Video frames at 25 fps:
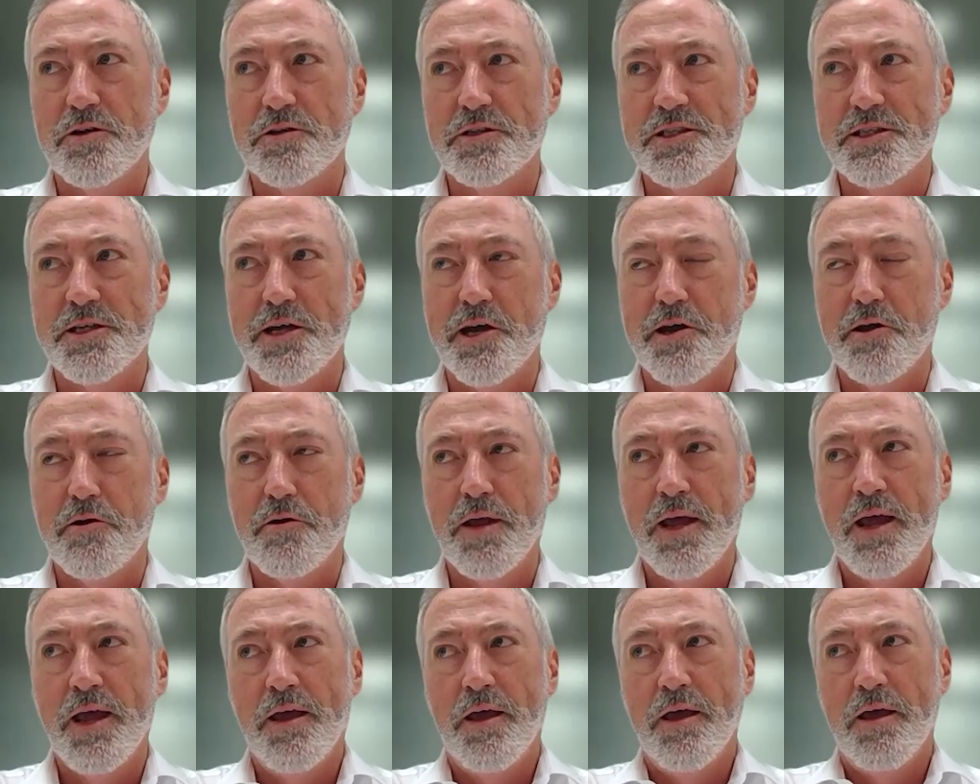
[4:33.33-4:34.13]
So
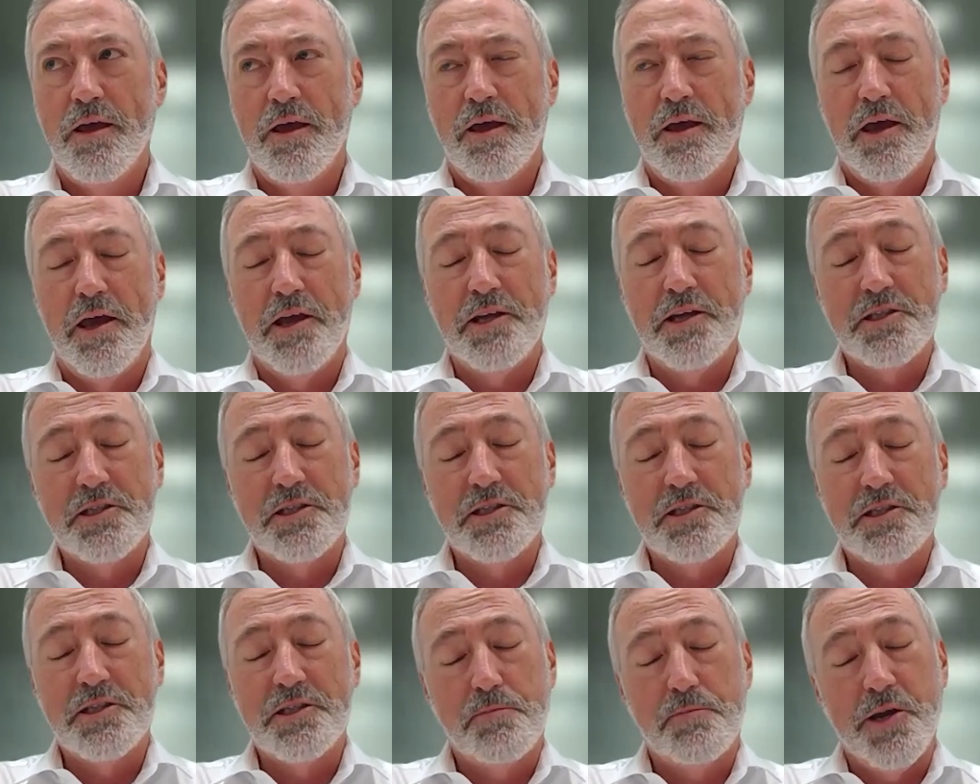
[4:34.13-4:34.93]
it's
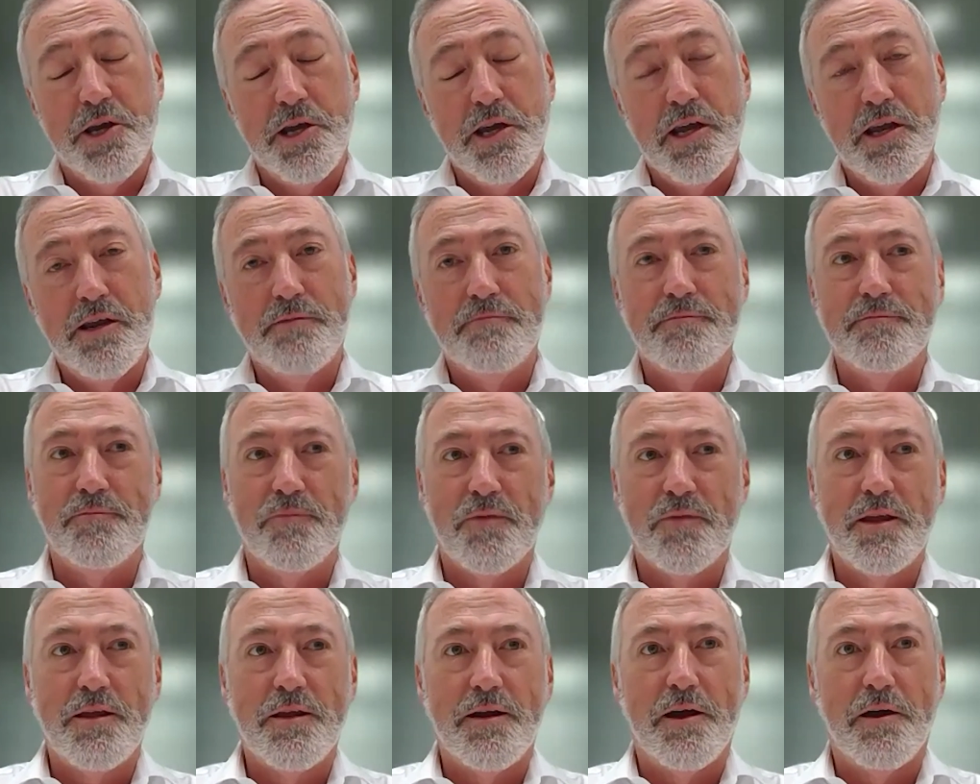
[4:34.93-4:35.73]
been,
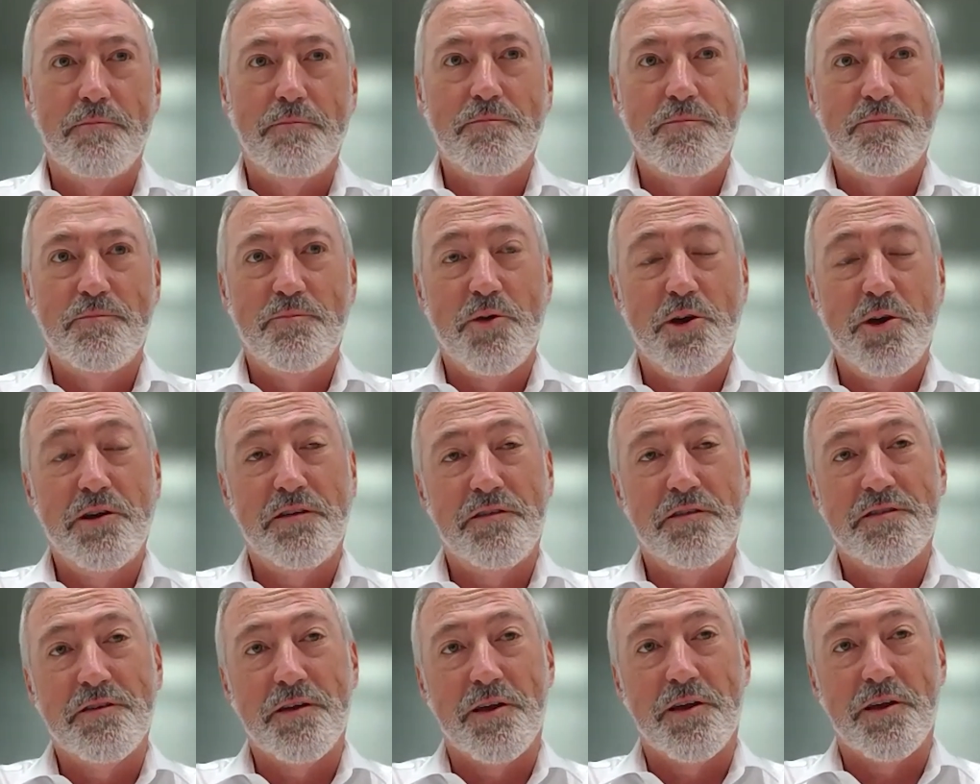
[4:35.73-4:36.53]
pretty
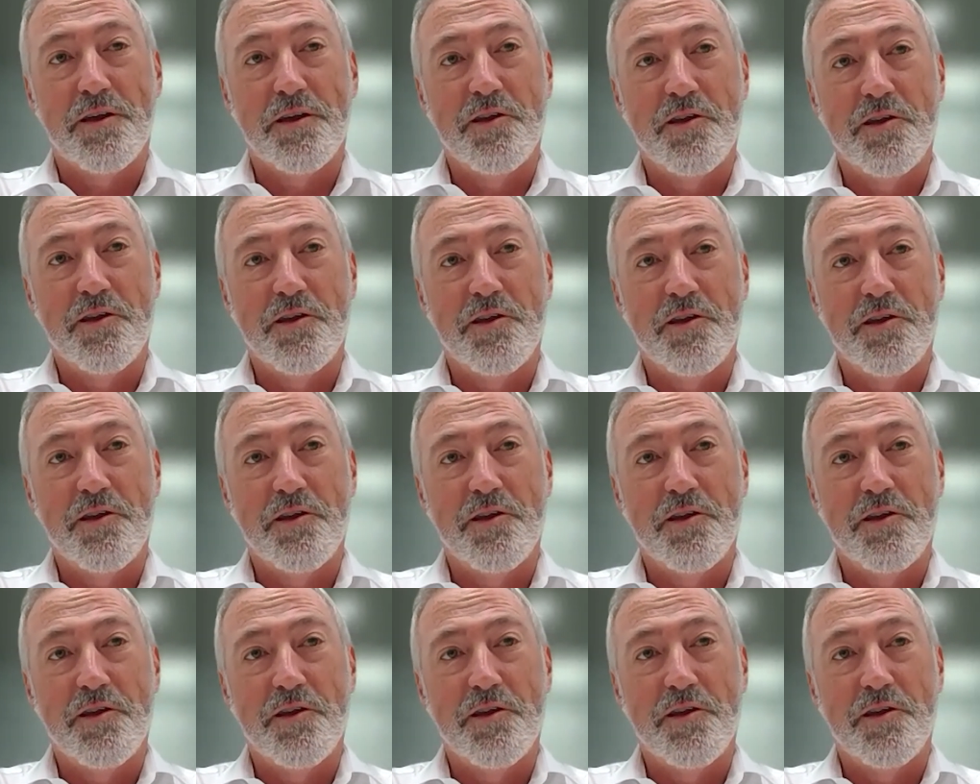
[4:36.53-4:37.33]
secure
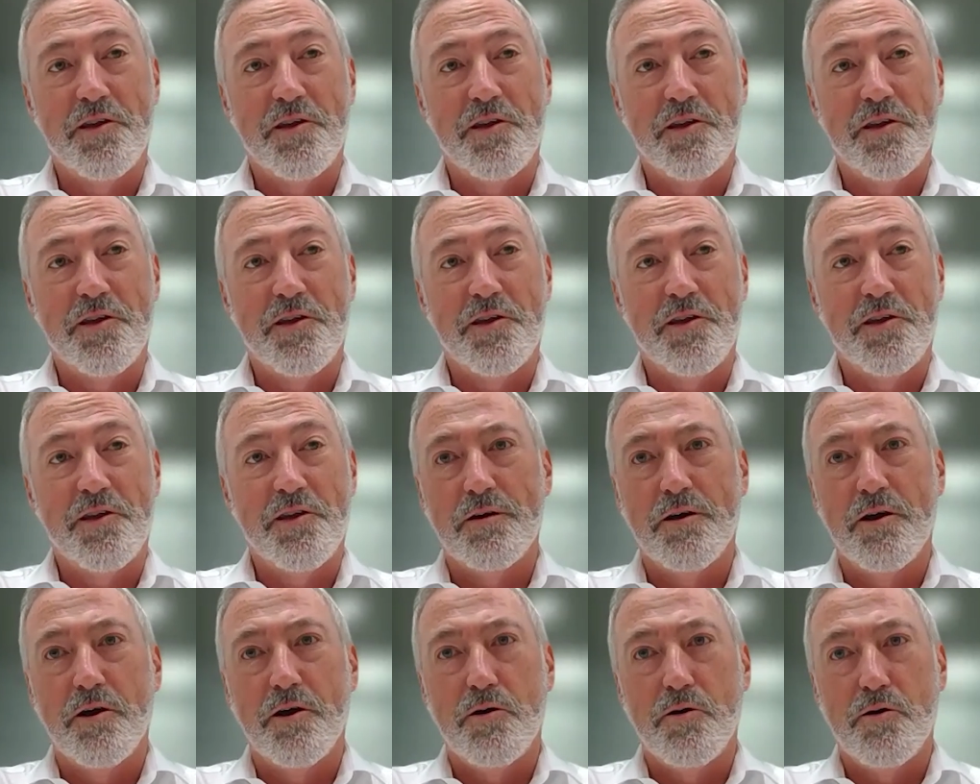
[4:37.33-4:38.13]
during
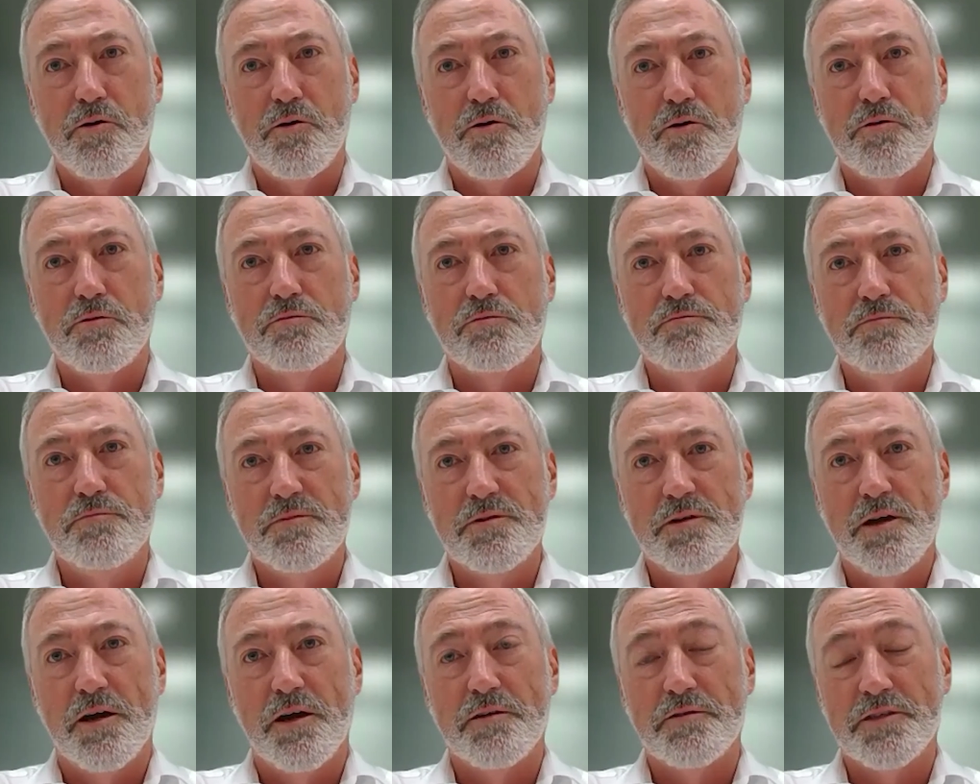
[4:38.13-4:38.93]
the
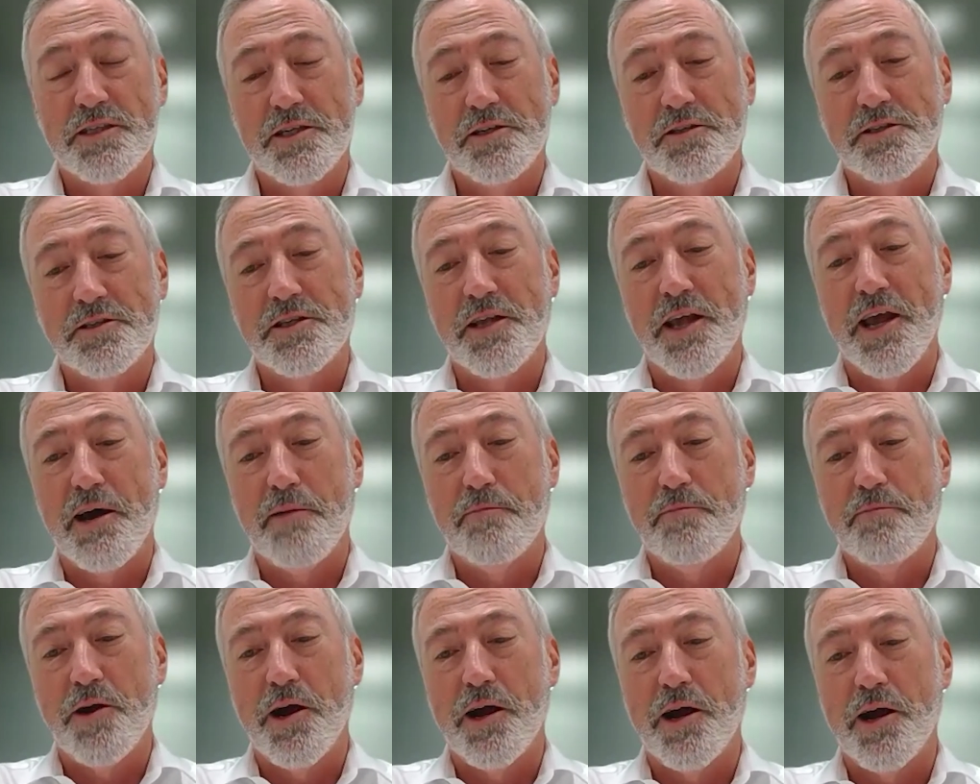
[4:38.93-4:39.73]
whole since
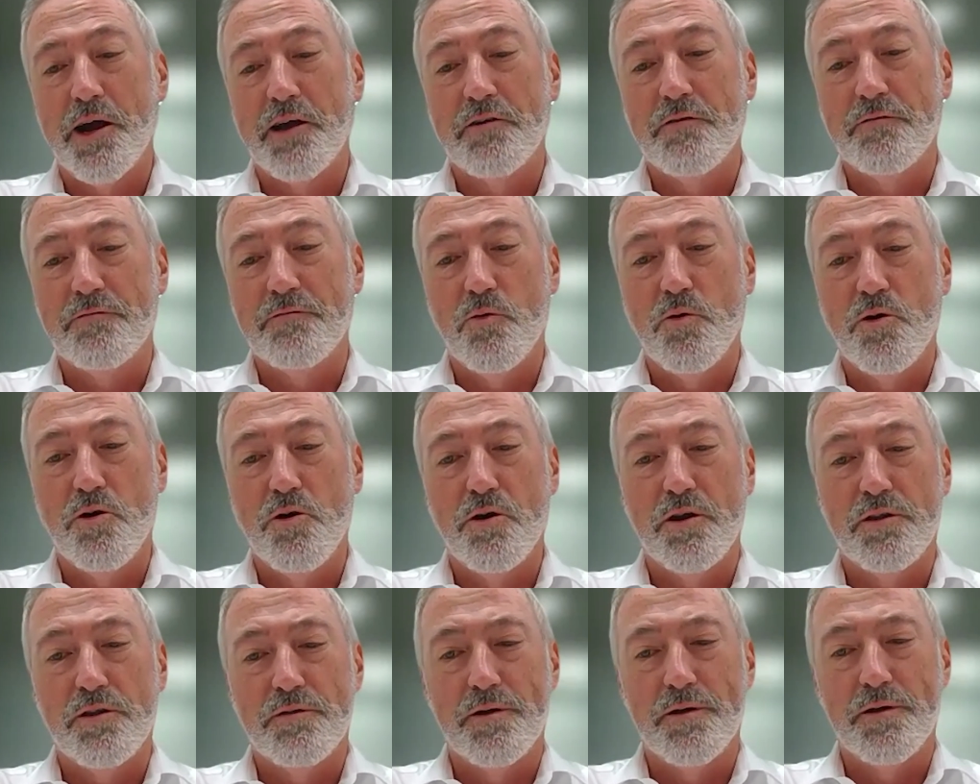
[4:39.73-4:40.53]
the outbreak of
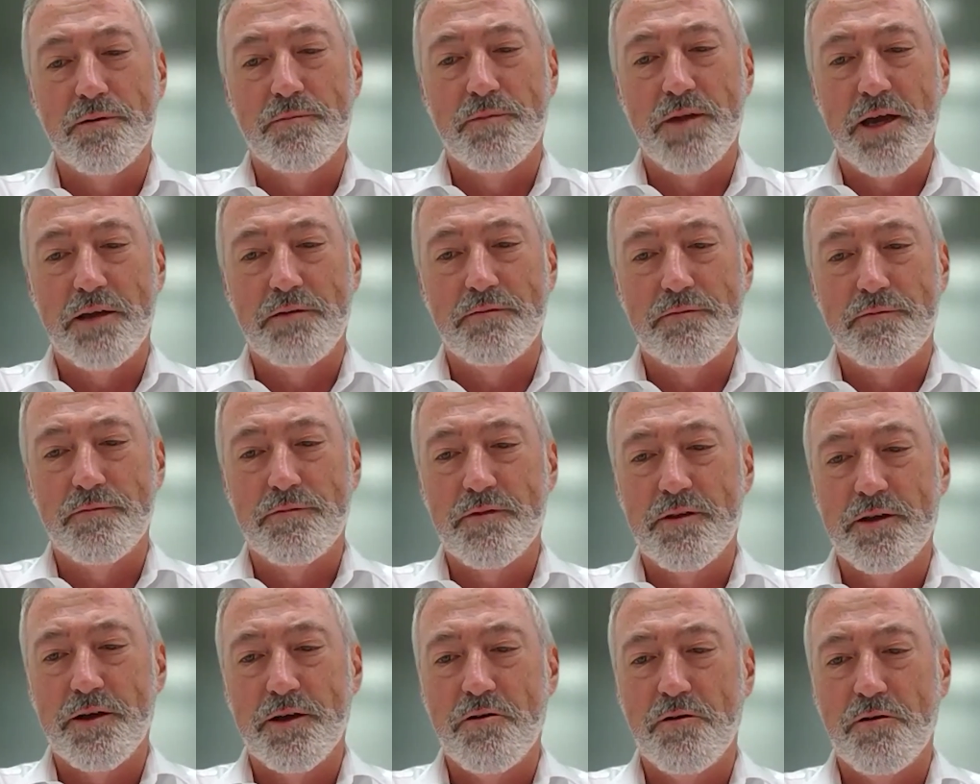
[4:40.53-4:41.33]
war and
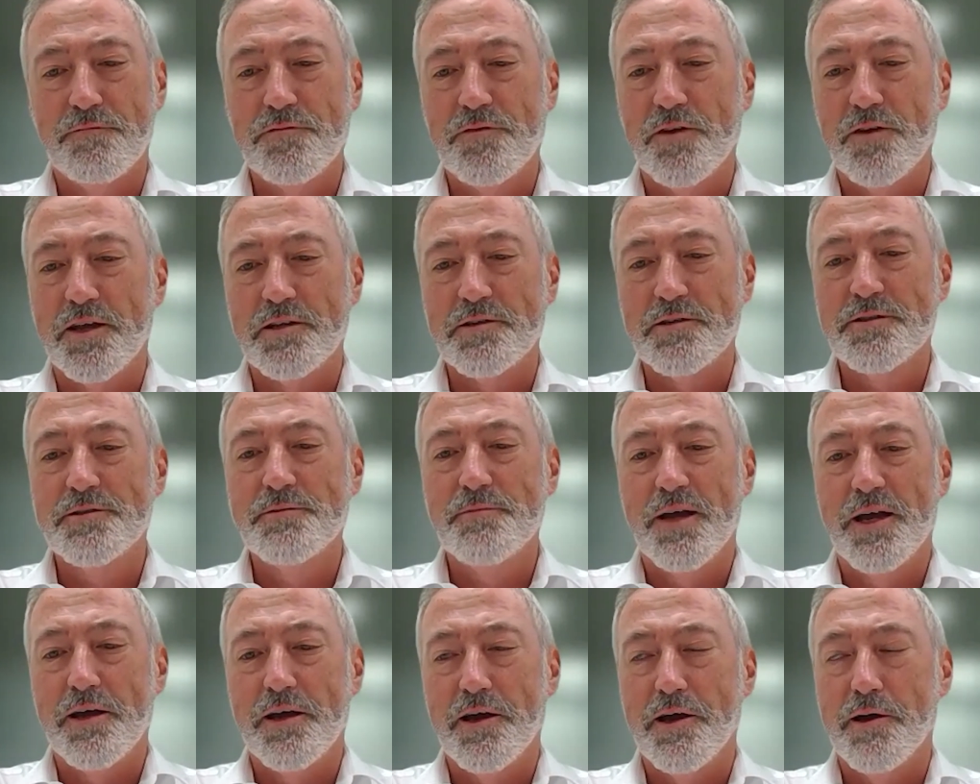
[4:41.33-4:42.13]
the conflicts
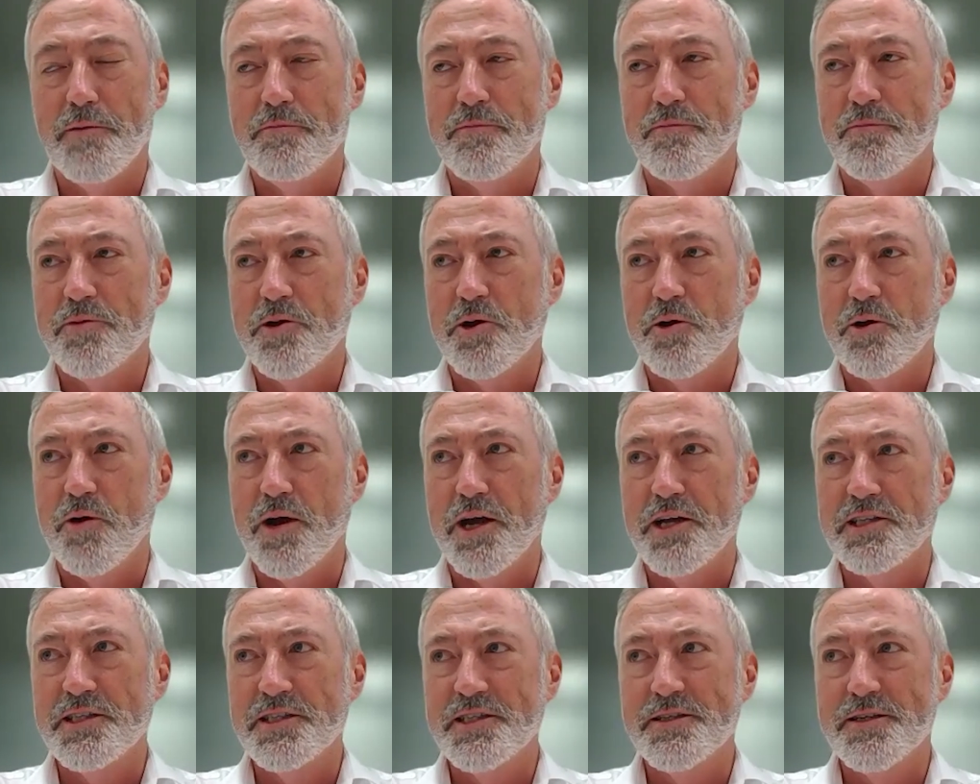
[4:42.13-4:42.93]

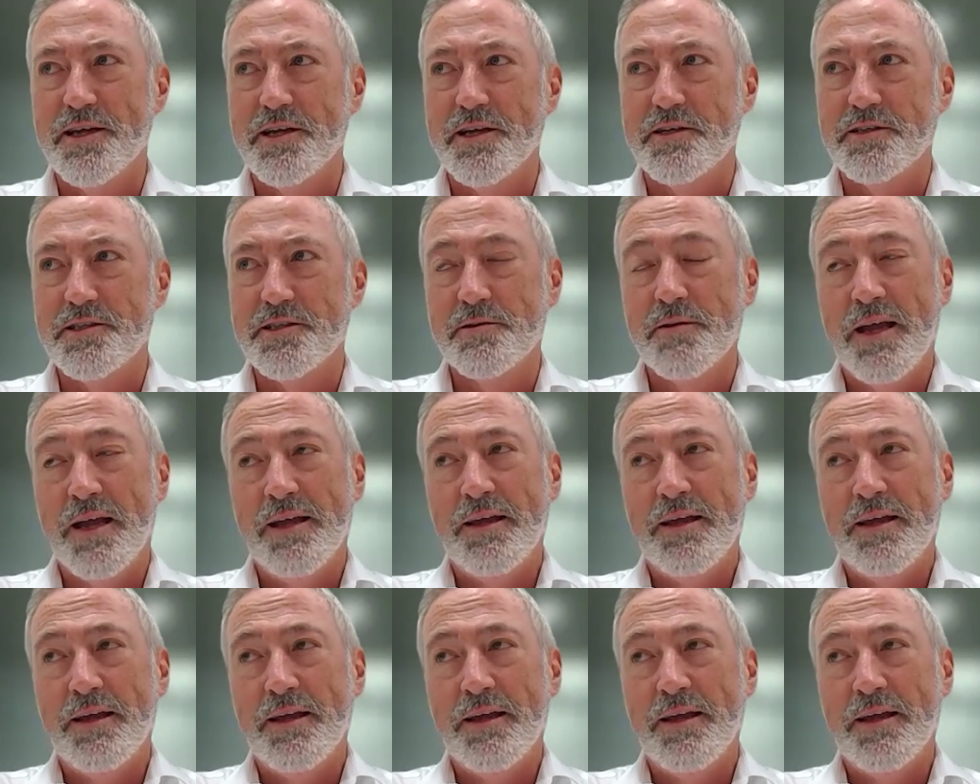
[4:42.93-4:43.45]
progressed. It's